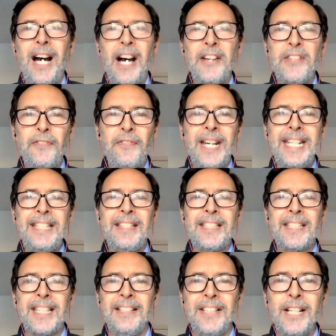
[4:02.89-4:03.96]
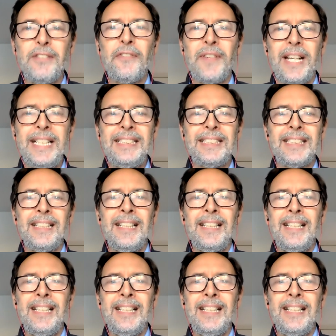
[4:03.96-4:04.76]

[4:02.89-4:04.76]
other faiths and no faith.